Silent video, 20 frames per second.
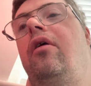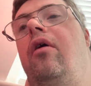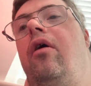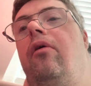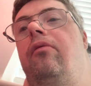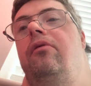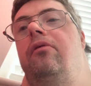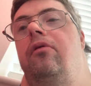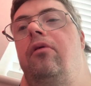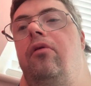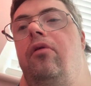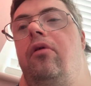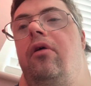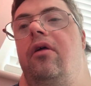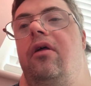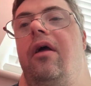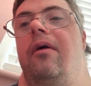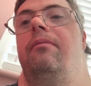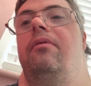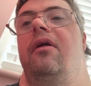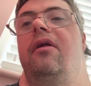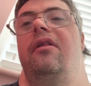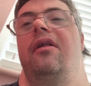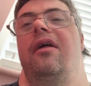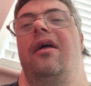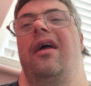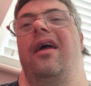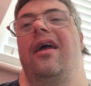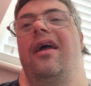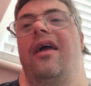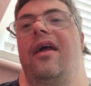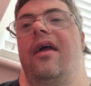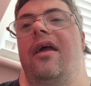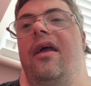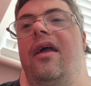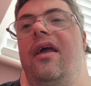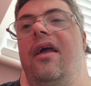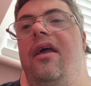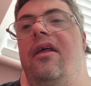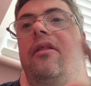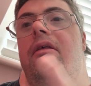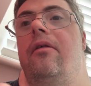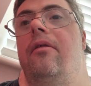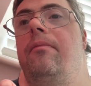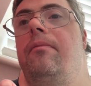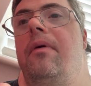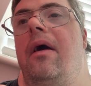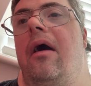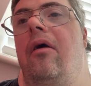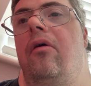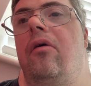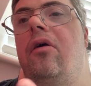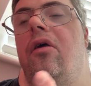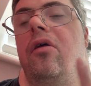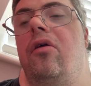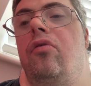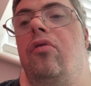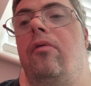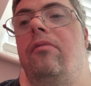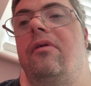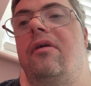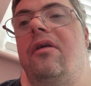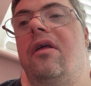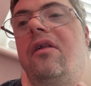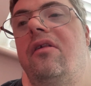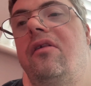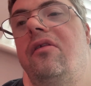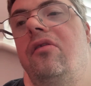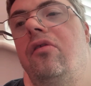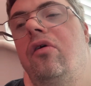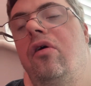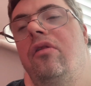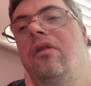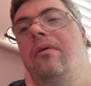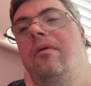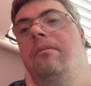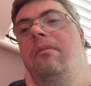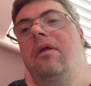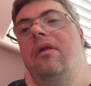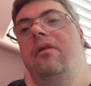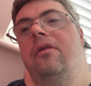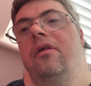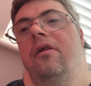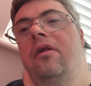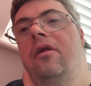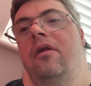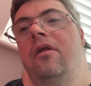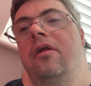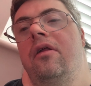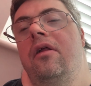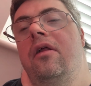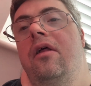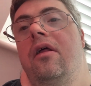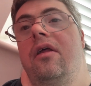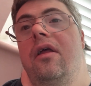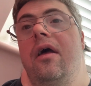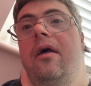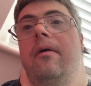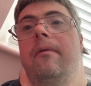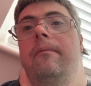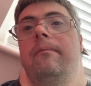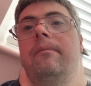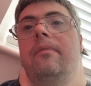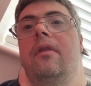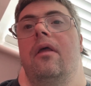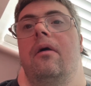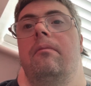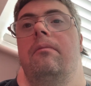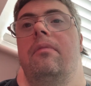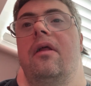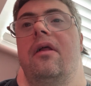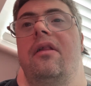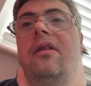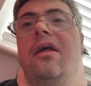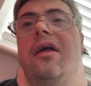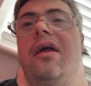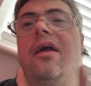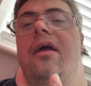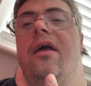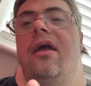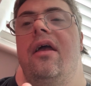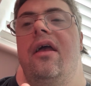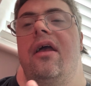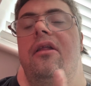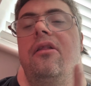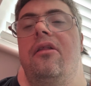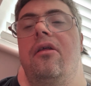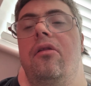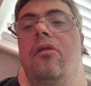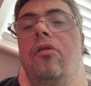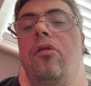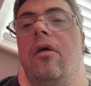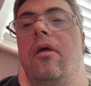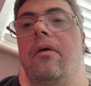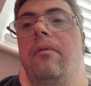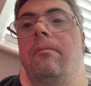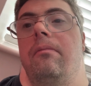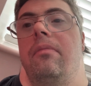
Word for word: Also, yeah, please hit the bell. Get your notifications still on and miss. Yeah, please hit it.